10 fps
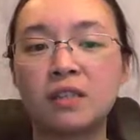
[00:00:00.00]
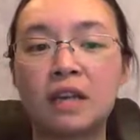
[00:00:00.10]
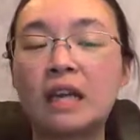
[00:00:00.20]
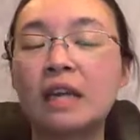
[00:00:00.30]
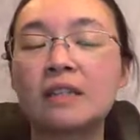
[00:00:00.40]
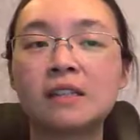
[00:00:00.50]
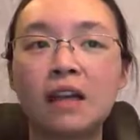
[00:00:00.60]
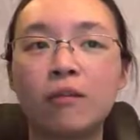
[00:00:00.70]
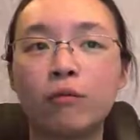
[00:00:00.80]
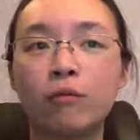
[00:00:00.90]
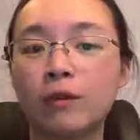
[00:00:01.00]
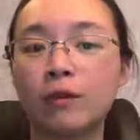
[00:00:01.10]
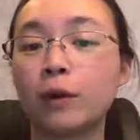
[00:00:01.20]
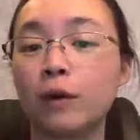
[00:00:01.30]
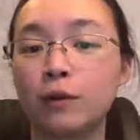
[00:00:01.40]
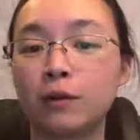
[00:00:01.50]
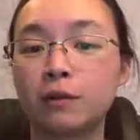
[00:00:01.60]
can it stay flat forever?